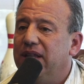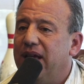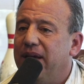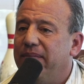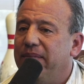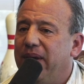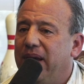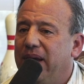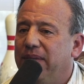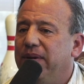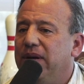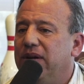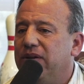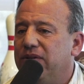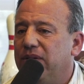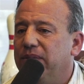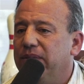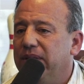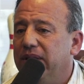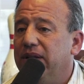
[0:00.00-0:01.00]
that may be
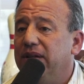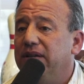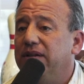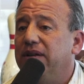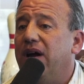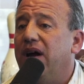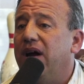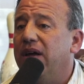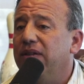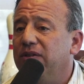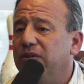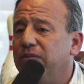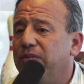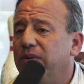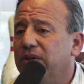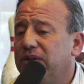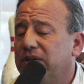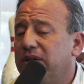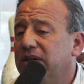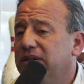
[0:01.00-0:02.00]
attributed to other
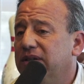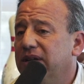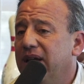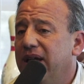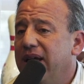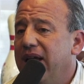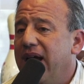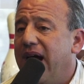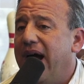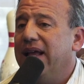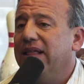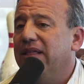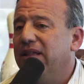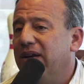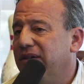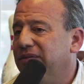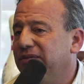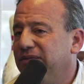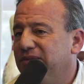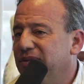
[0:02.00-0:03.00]
sports because I
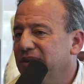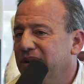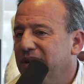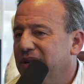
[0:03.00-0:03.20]
love